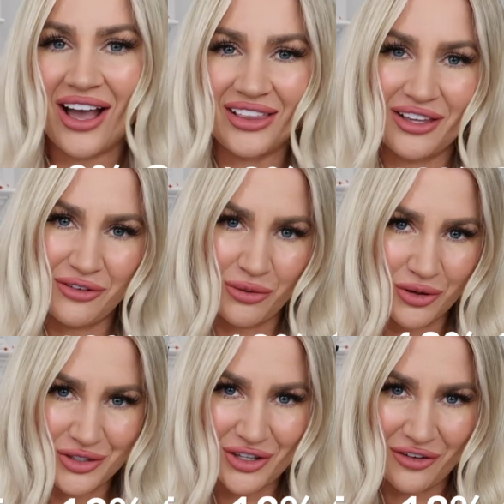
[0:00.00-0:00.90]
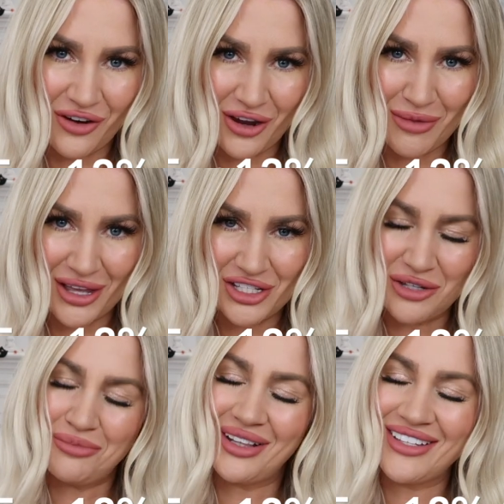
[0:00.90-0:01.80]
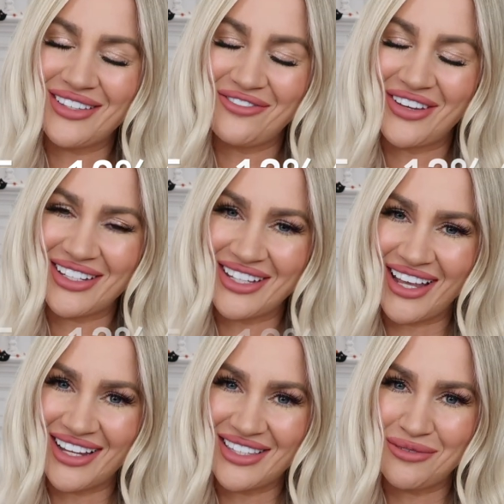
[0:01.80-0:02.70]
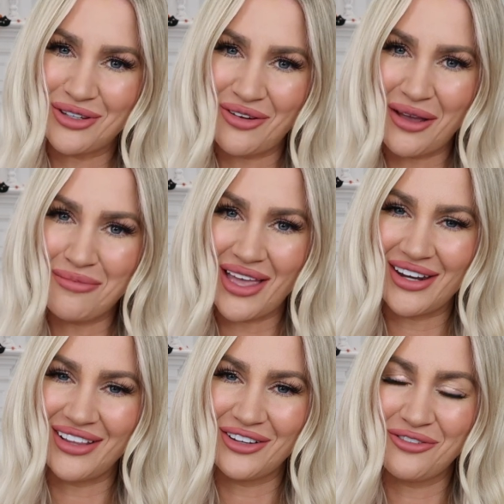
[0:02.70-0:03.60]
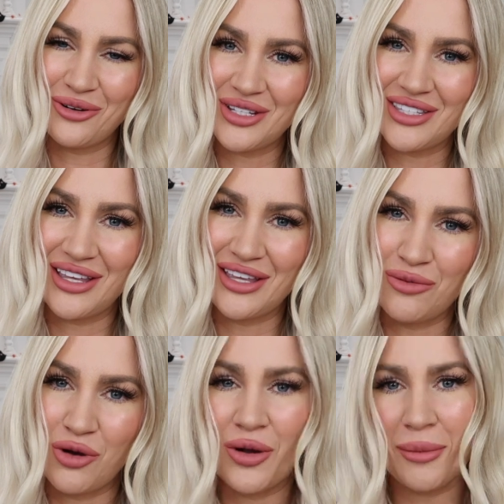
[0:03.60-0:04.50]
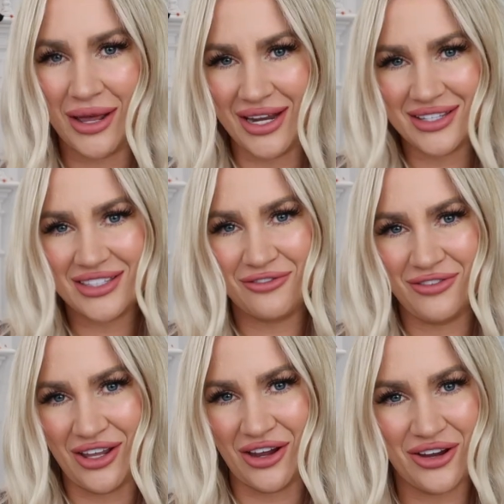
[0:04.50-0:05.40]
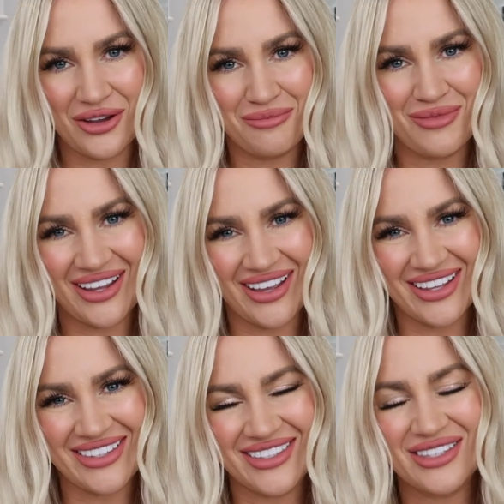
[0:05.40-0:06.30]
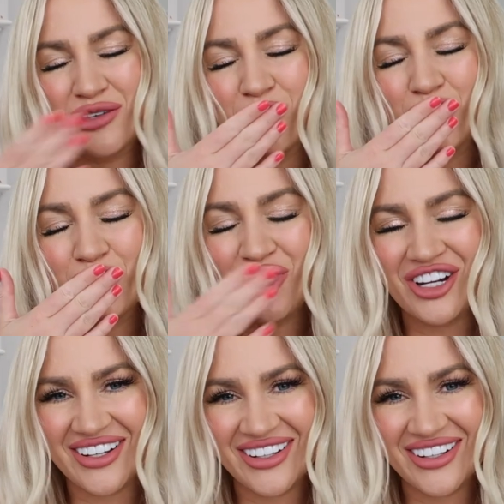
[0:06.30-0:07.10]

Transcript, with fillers: I love you all so very much. Please don't forget to like and subscribe and I look forward to seeing you all in my next video. Bye guys.